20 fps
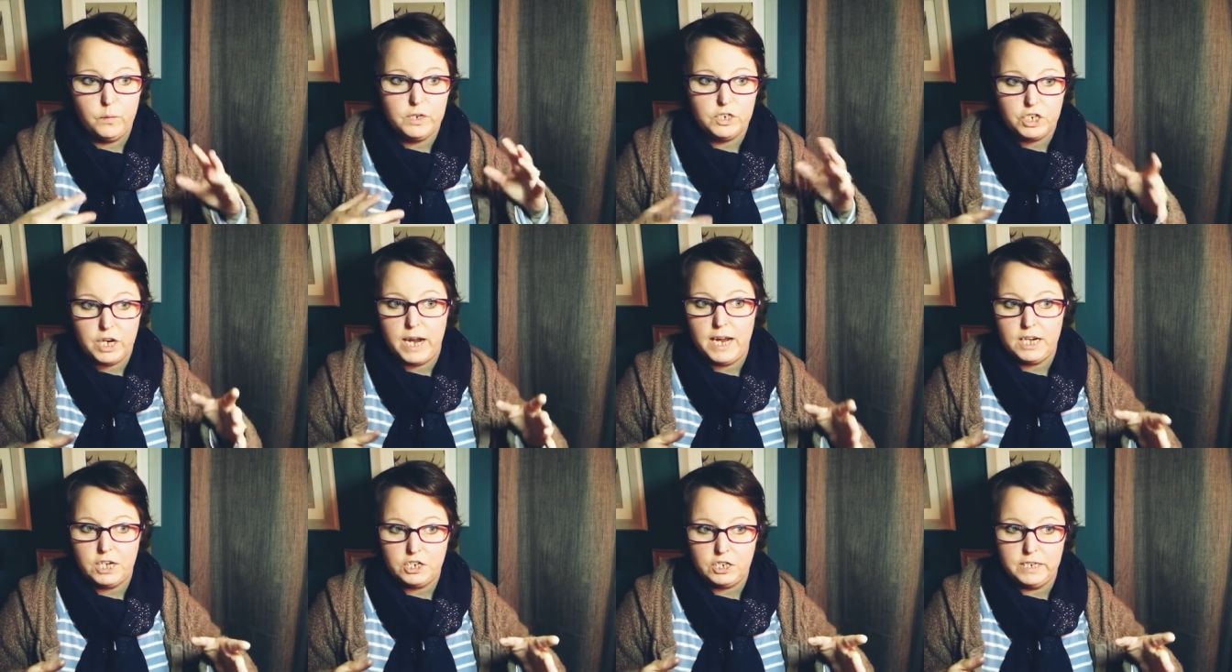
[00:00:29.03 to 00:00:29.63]
which
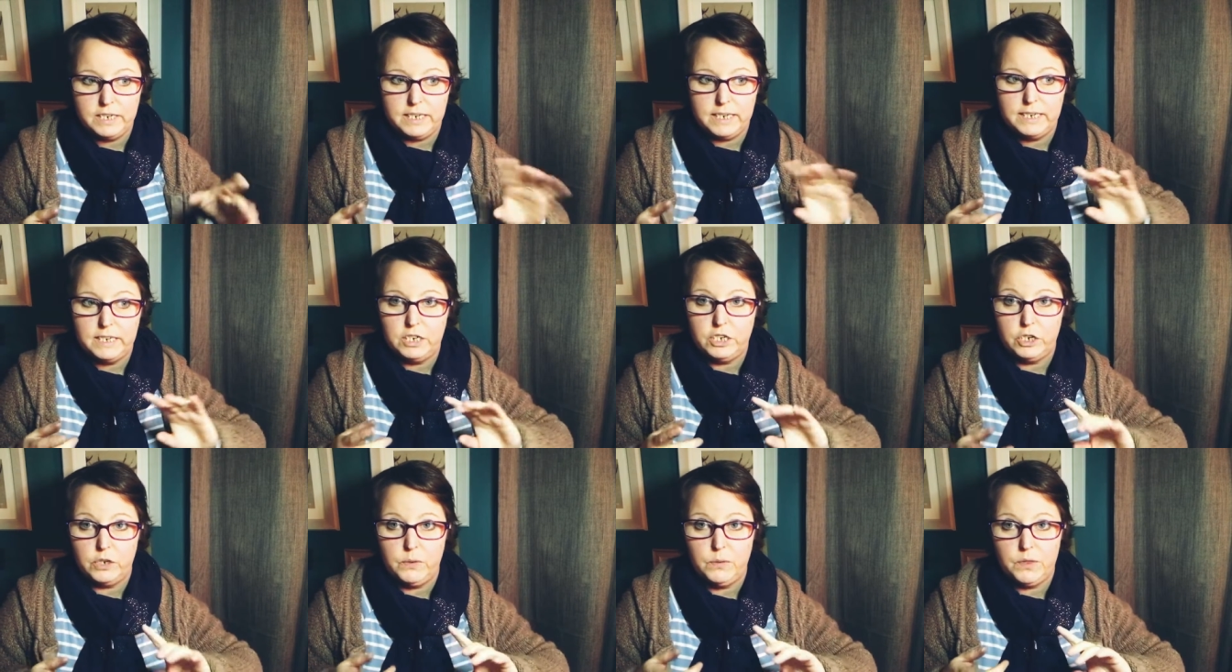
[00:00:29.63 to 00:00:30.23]
I actually
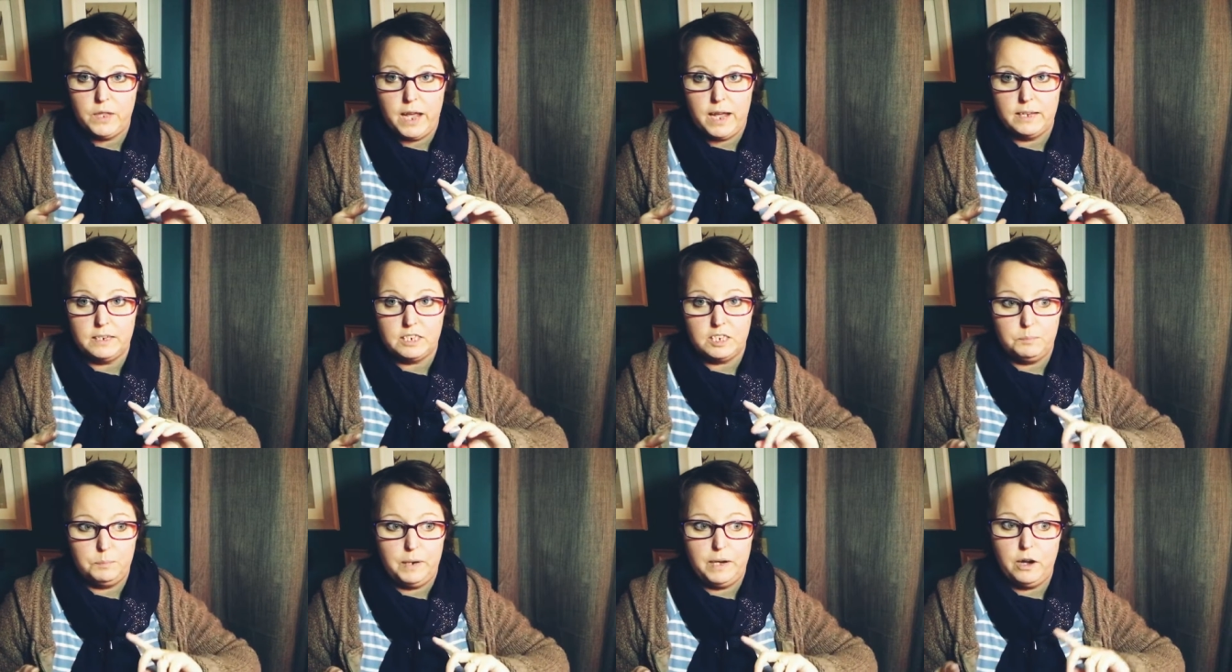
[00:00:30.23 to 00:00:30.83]
did do
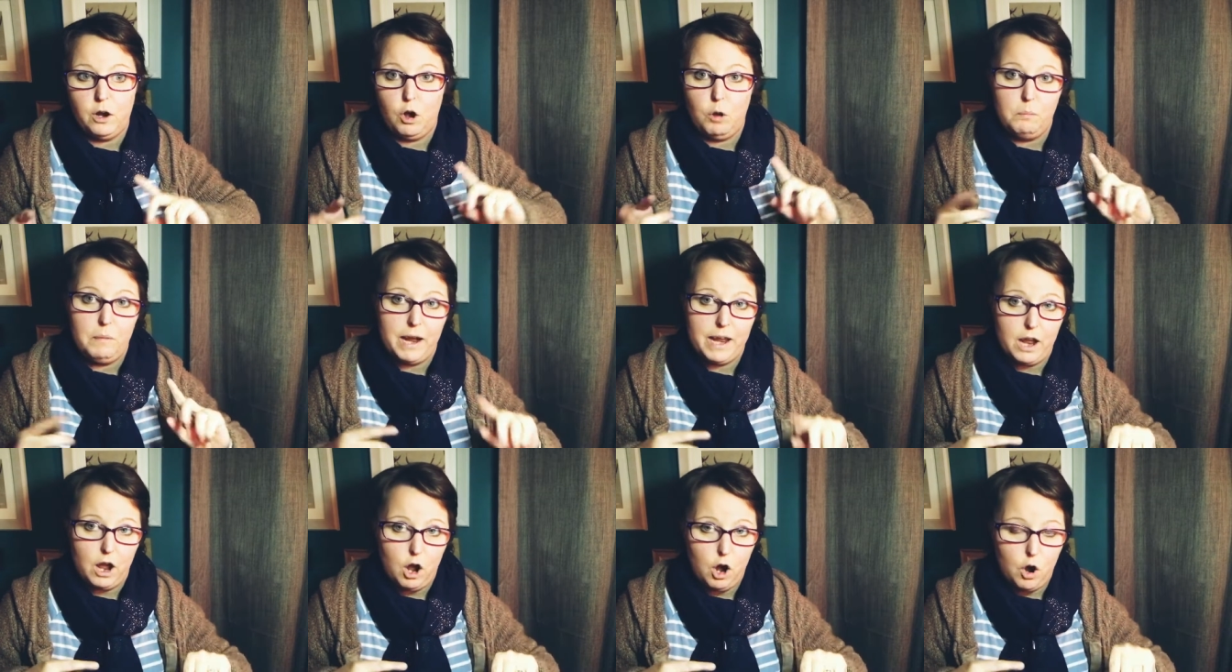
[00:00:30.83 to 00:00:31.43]
that spin on
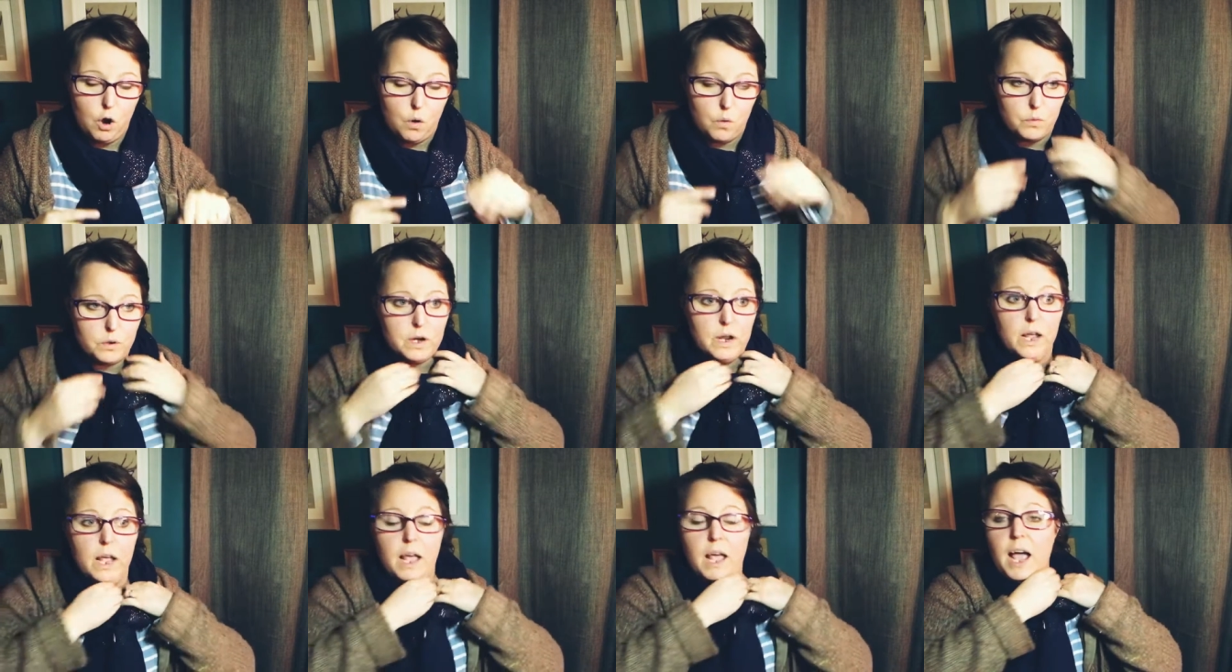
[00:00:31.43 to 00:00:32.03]
my own